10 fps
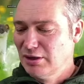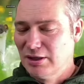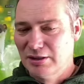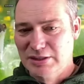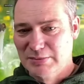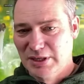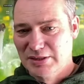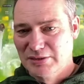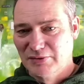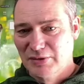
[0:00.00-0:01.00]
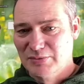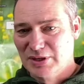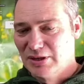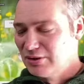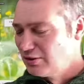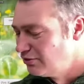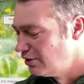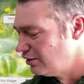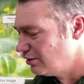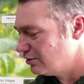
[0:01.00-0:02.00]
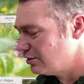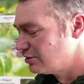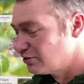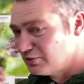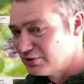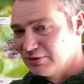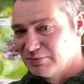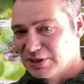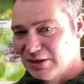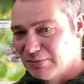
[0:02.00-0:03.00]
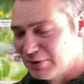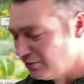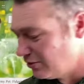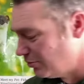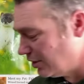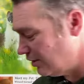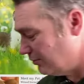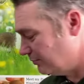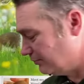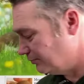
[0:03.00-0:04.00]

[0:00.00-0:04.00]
yeah, the smelly stuff comes out the other end. So this always comes out of the mouth of pellet.